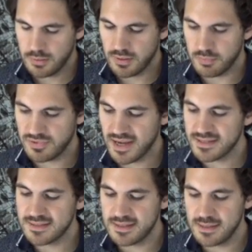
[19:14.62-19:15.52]
Number
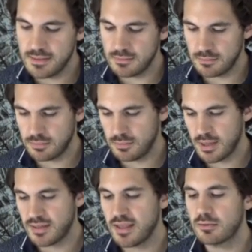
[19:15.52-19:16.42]
19,
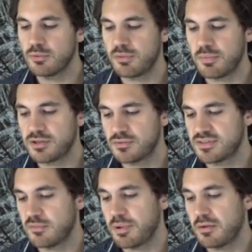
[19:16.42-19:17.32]
an angle with a measure of
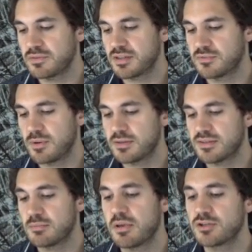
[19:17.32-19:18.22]
7 pi over 6 radians
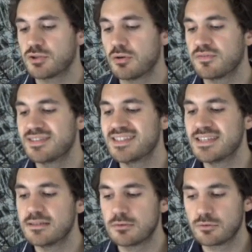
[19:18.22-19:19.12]
is a measure of d
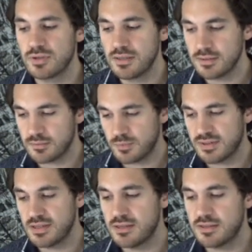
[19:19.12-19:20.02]
degrees, where
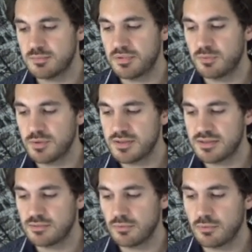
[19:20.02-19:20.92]
d is between
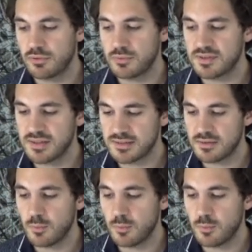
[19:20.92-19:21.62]
0 and 360.